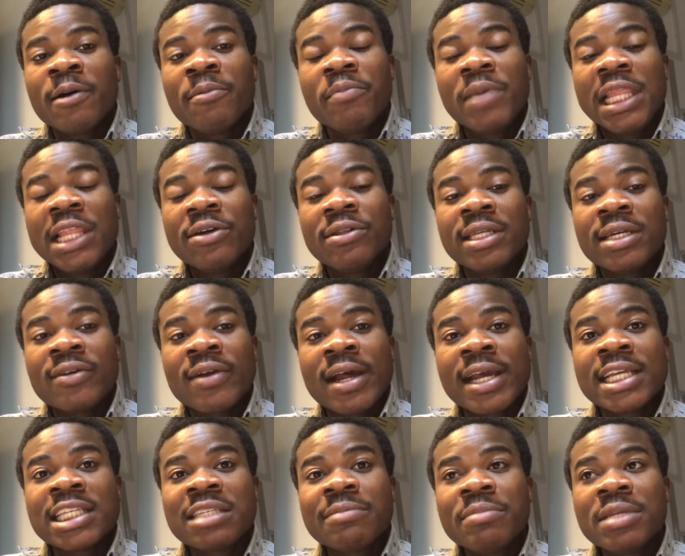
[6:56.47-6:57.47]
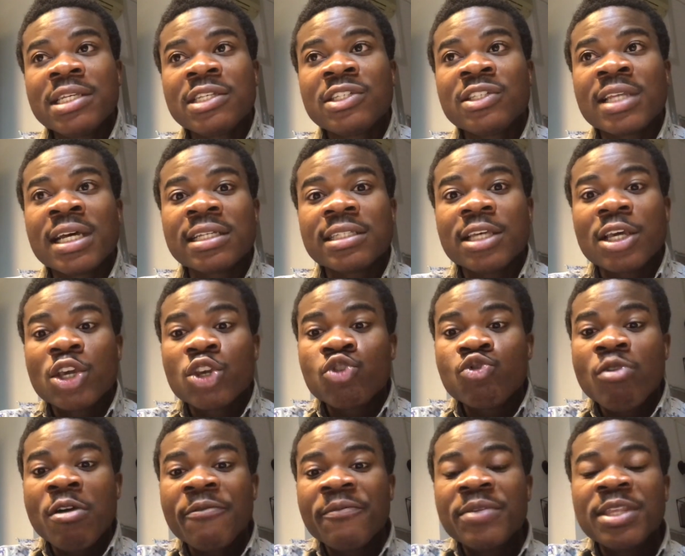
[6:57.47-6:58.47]
million naira, it means that
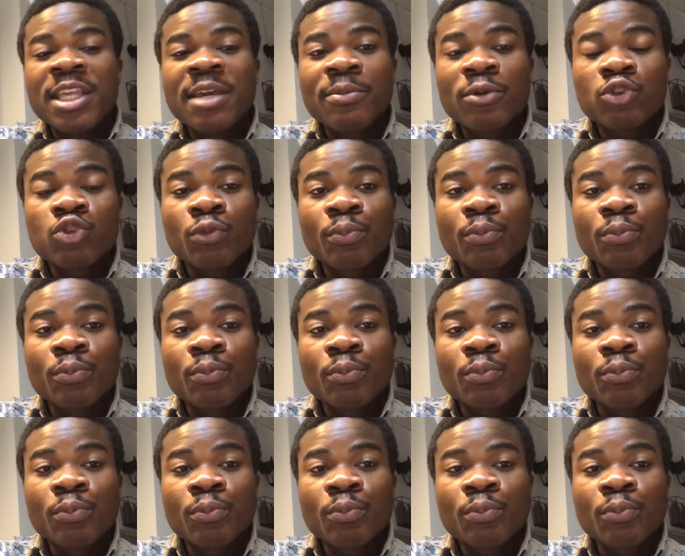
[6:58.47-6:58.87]
you have been able